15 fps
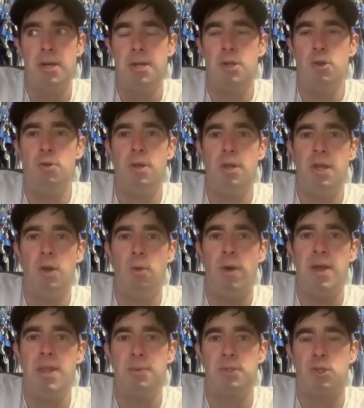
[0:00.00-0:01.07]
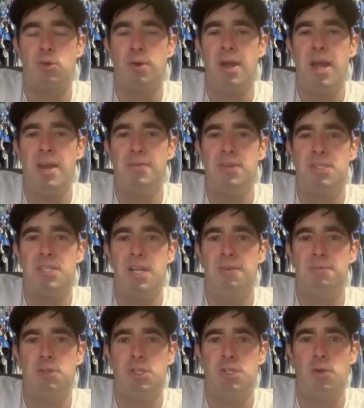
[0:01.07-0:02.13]
doing it in a way that was creative instead
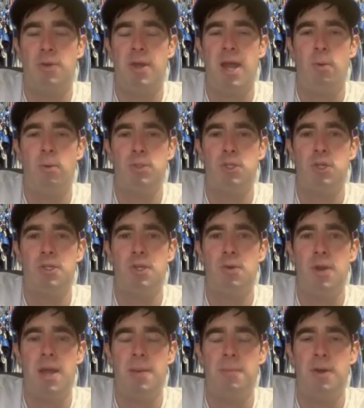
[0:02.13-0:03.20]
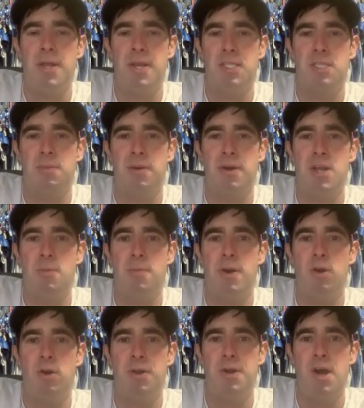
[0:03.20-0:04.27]
of just, okay, I want you to donate money to somebody you
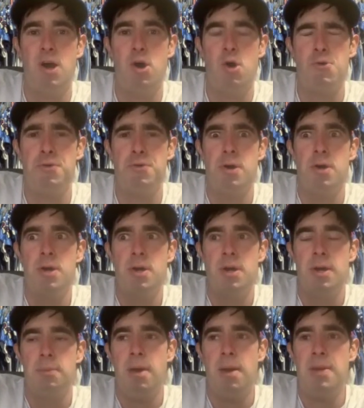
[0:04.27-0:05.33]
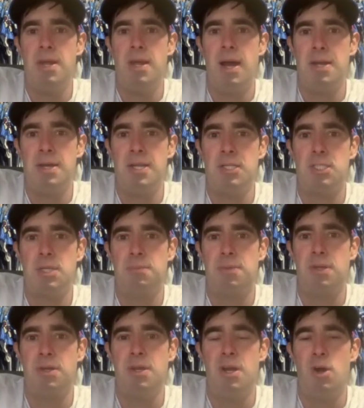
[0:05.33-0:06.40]
barely know. Maybe I did
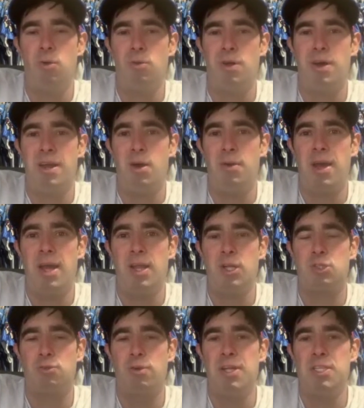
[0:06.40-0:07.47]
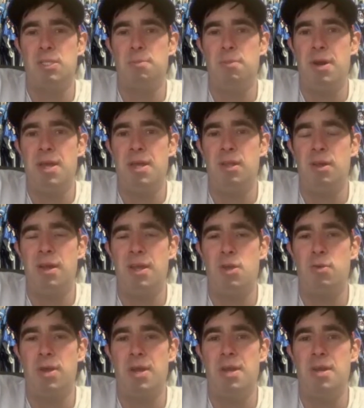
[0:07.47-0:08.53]
something, like, okay, let's raise some money. Like
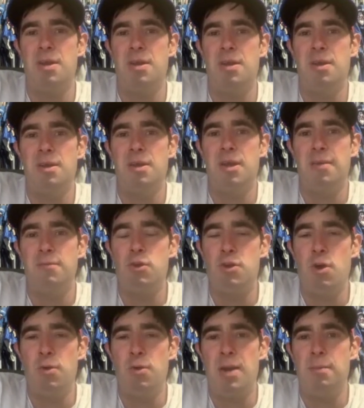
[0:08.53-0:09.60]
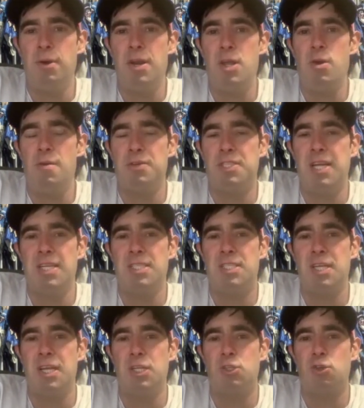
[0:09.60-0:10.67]
you donate money, you have a chance
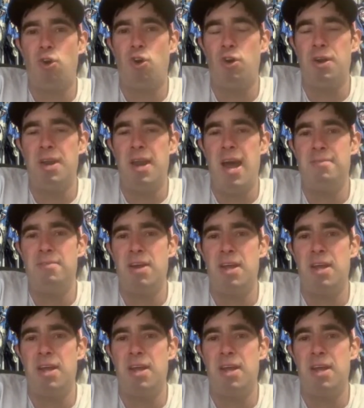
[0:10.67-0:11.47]
to get drawn and have